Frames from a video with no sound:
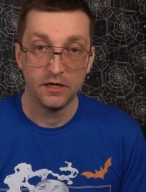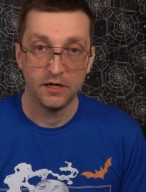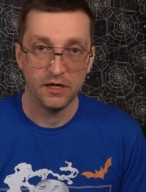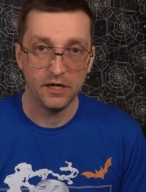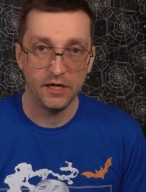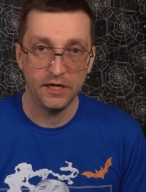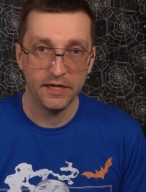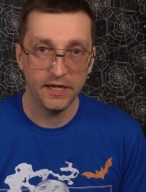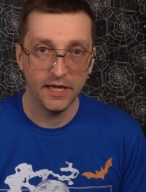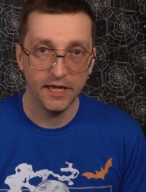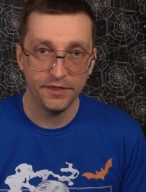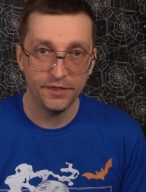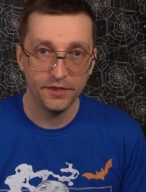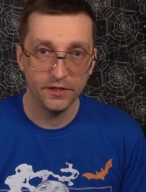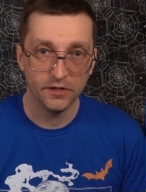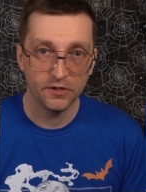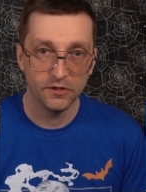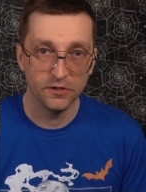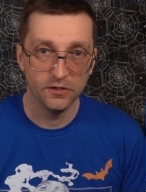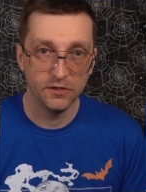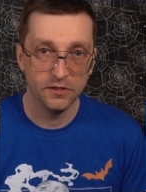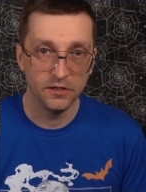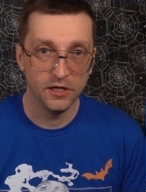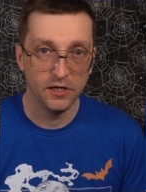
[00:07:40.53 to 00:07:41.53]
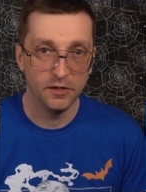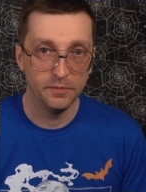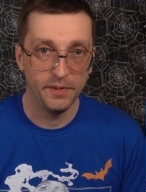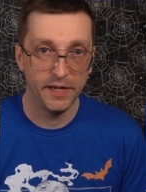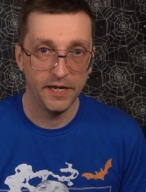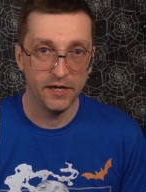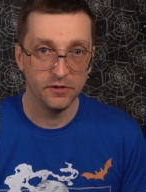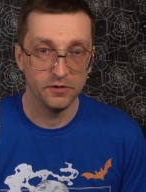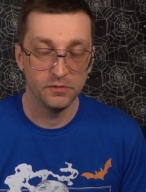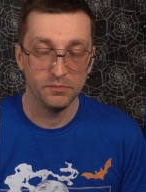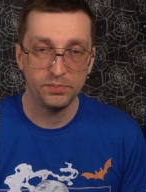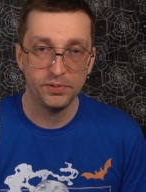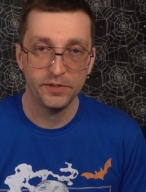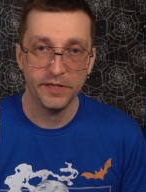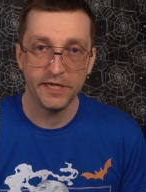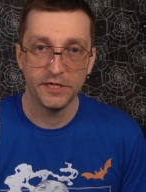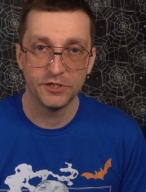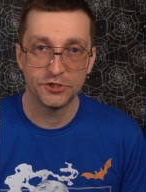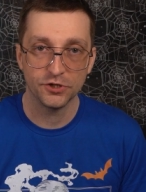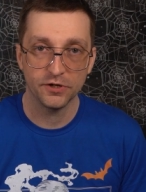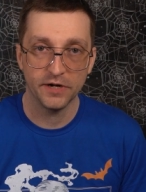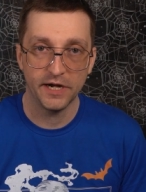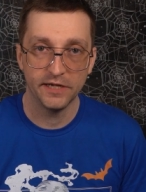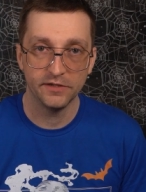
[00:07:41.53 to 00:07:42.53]
unethical about
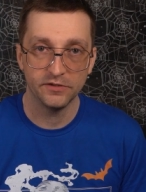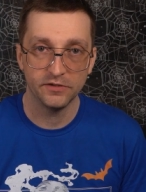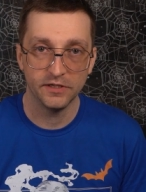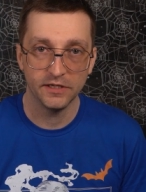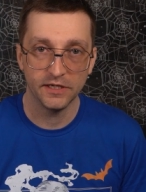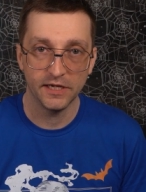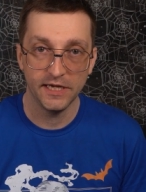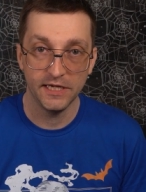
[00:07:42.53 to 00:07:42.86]
plagiarizing